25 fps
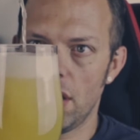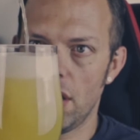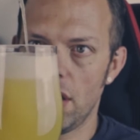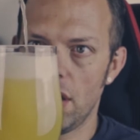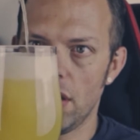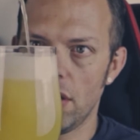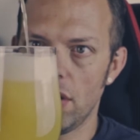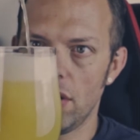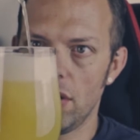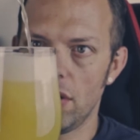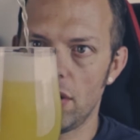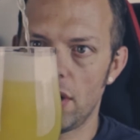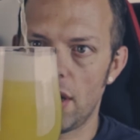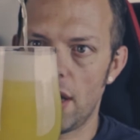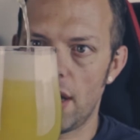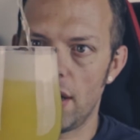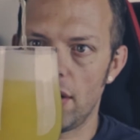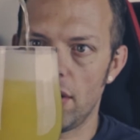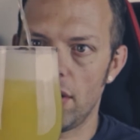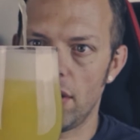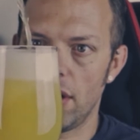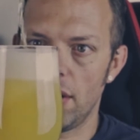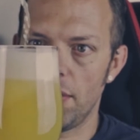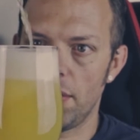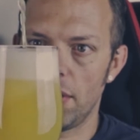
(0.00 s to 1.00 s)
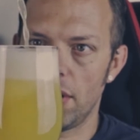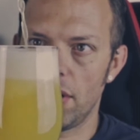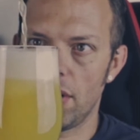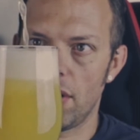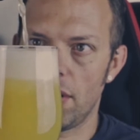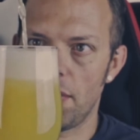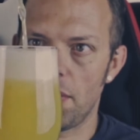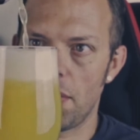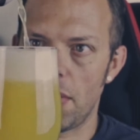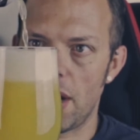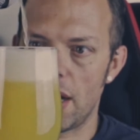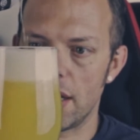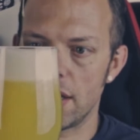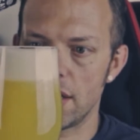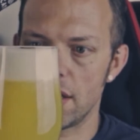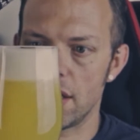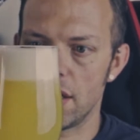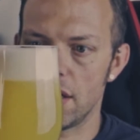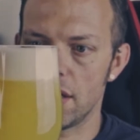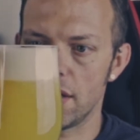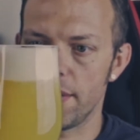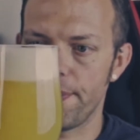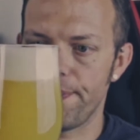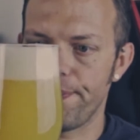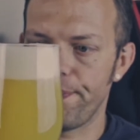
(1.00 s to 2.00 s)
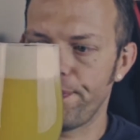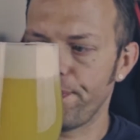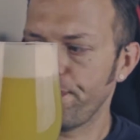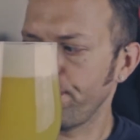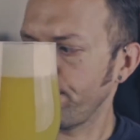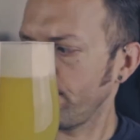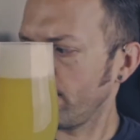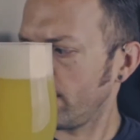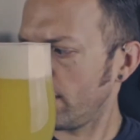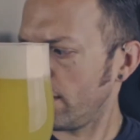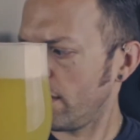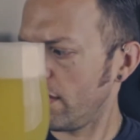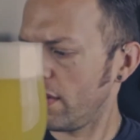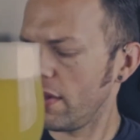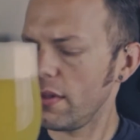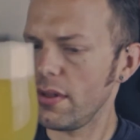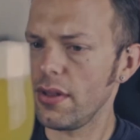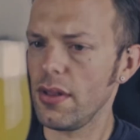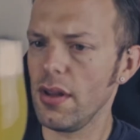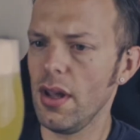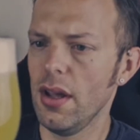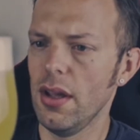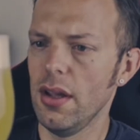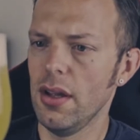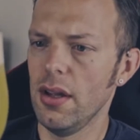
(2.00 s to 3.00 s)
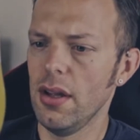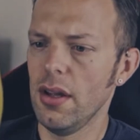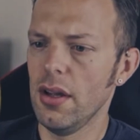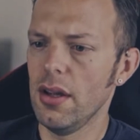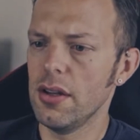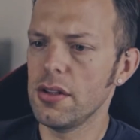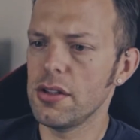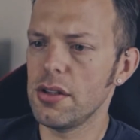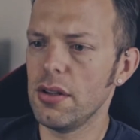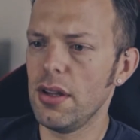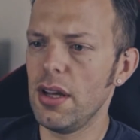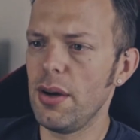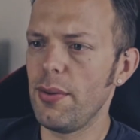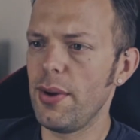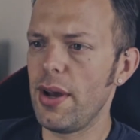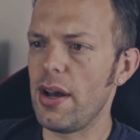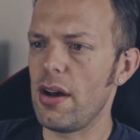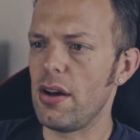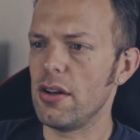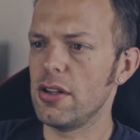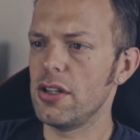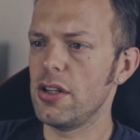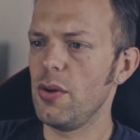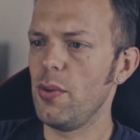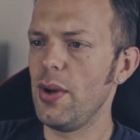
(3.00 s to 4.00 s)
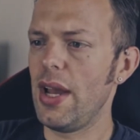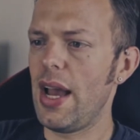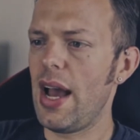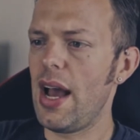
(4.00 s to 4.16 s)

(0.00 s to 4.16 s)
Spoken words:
a good head on it, but not masses. So there we are. So we